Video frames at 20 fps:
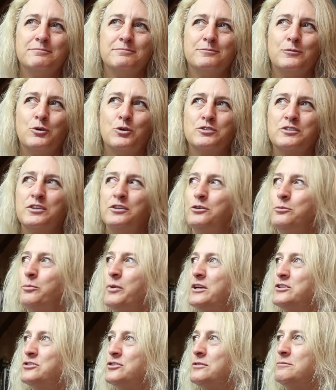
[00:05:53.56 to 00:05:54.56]
works on your
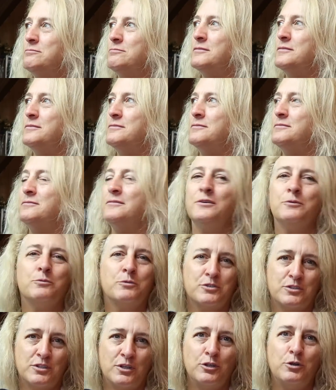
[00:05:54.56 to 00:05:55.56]
patient.
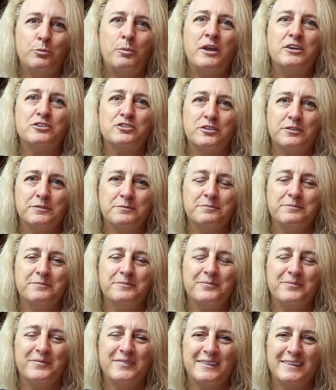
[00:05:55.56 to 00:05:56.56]
Works on your patient.
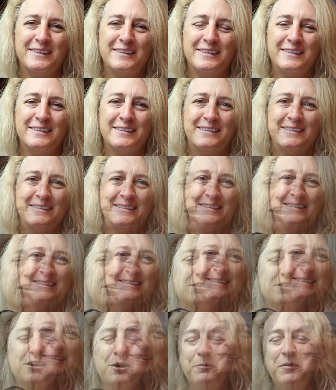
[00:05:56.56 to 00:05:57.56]
Do
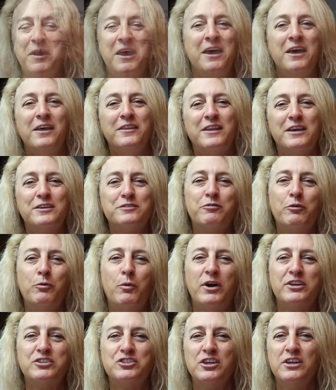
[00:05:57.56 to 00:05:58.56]
that. So thanks for
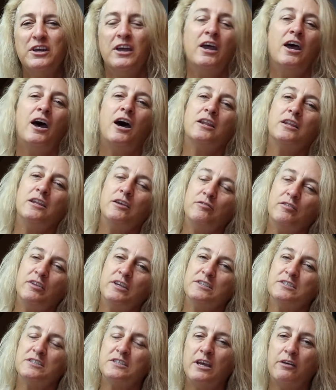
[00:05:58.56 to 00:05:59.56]
watching. I'll leave
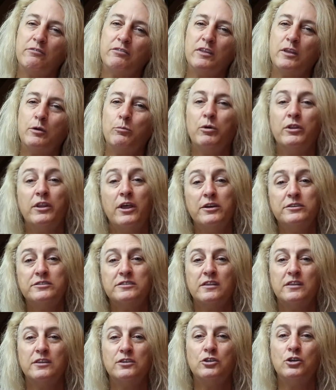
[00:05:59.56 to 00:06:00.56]
links to everything below
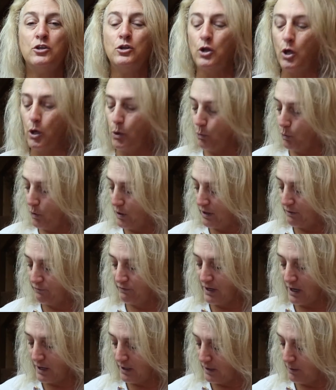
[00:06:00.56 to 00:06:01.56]
so that you know what
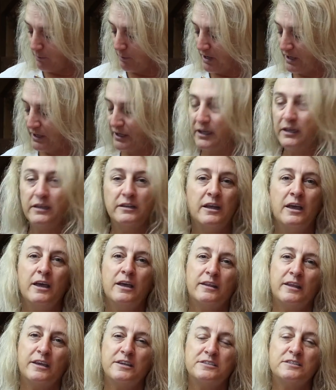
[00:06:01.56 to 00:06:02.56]
I've got in my kit.
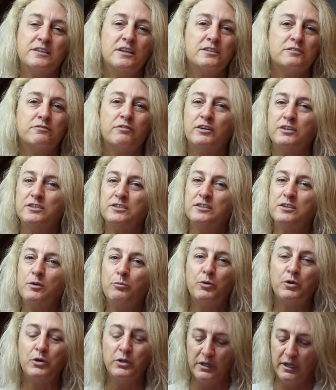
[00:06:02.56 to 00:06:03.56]
Like I said, it's very
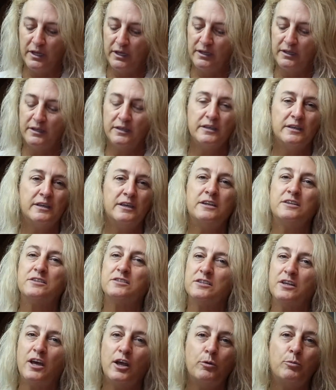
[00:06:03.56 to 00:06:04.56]
simple. It
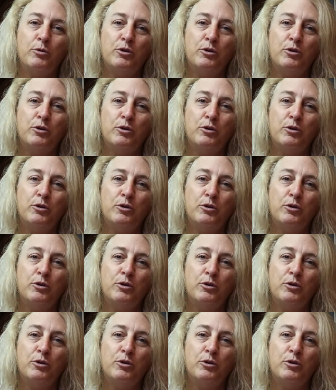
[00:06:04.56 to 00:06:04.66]
is not a